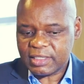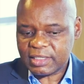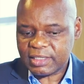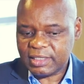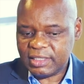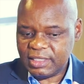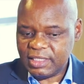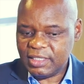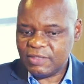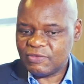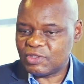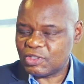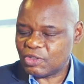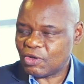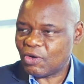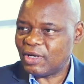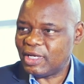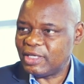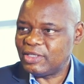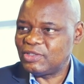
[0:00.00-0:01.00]
receives
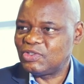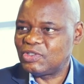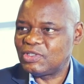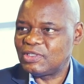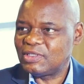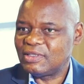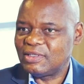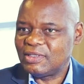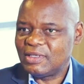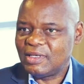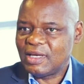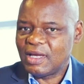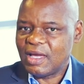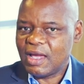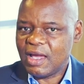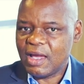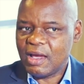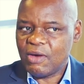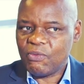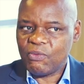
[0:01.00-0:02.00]
knowledge
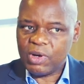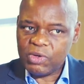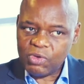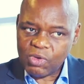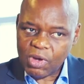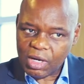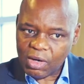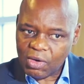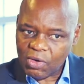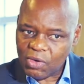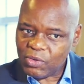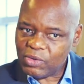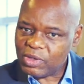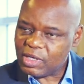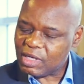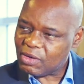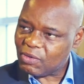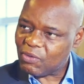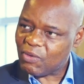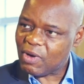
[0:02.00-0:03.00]
mm uh, when you are
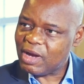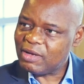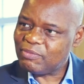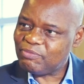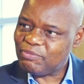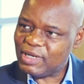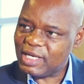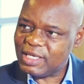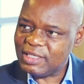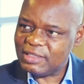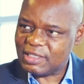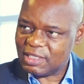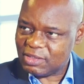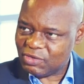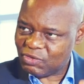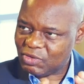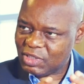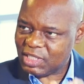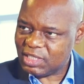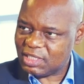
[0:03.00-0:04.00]
alone in a quiet place
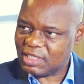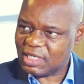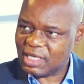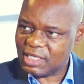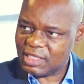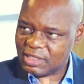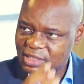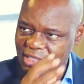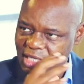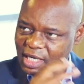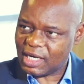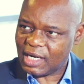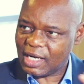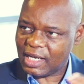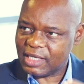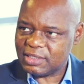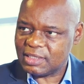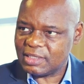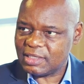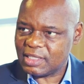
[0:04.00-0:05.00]
and reading and
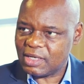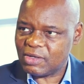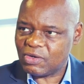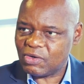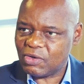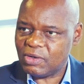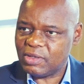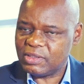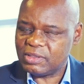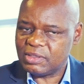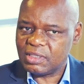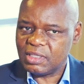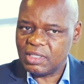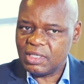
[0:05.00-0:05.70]
internalizing that knowledge.